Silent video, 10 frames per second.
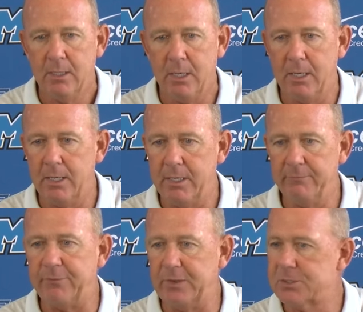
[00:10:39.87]
uh,
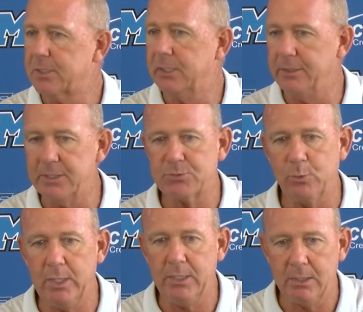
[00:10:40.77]
and physically this
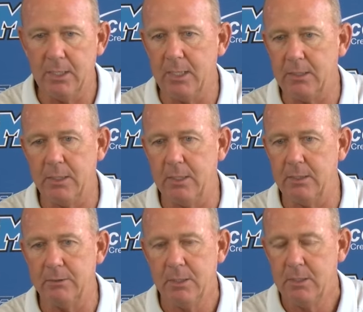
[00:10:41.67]
week. And, uh,
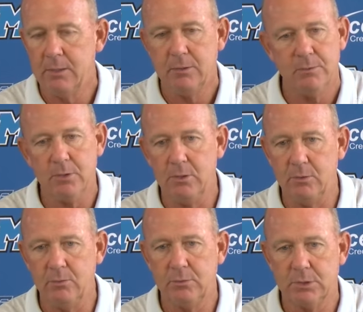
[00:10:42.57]
you
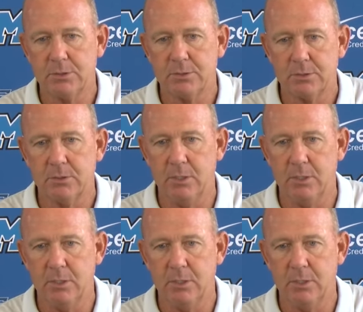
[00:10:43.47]
know, it's,